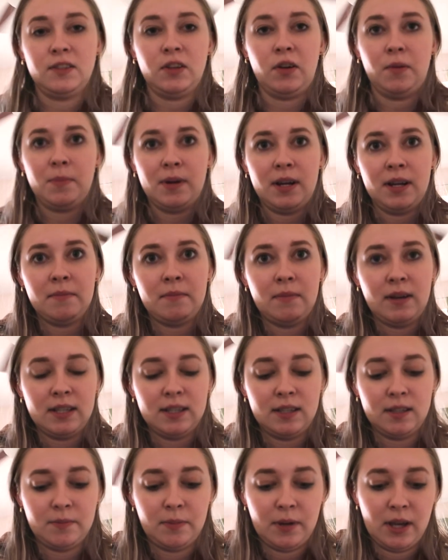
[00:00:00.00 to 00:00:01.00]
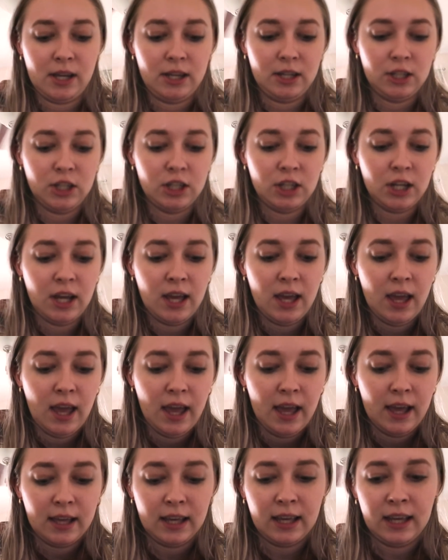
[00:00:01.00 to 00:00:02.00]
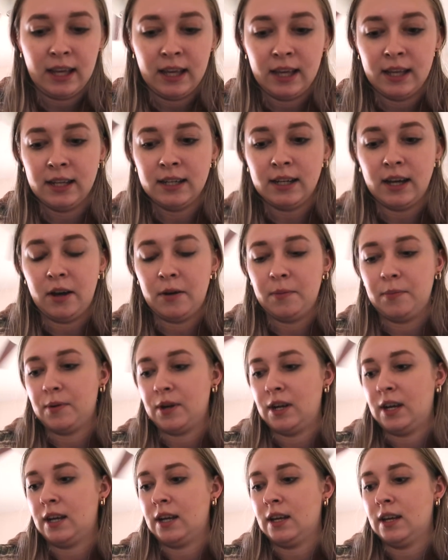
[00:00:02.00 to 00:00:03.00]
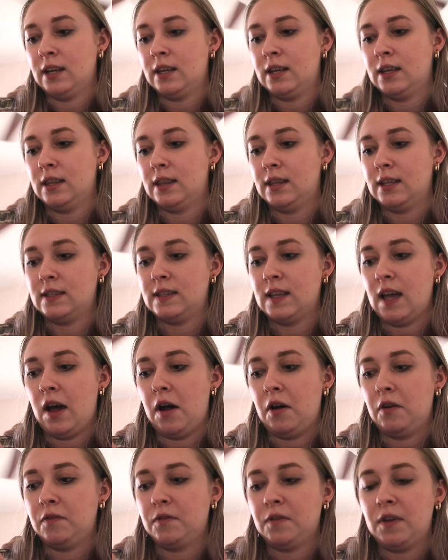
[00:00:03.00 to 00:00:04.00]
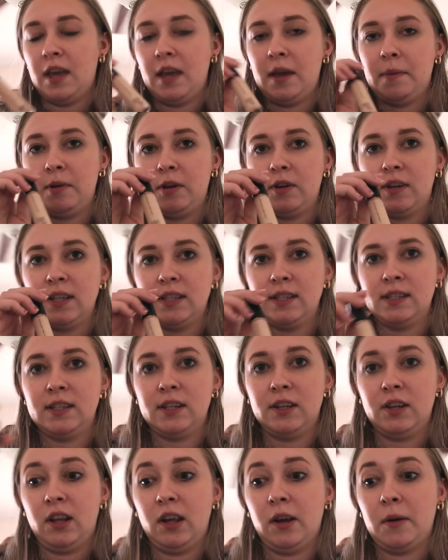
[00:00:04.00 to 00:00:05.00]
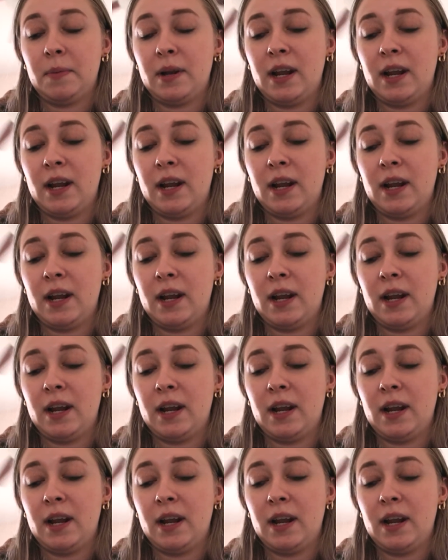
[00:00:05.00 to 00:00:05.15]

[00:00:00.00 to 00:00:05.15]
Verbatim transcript: So I'll bring my sponge and I'll bring this E L F Camo Concealer.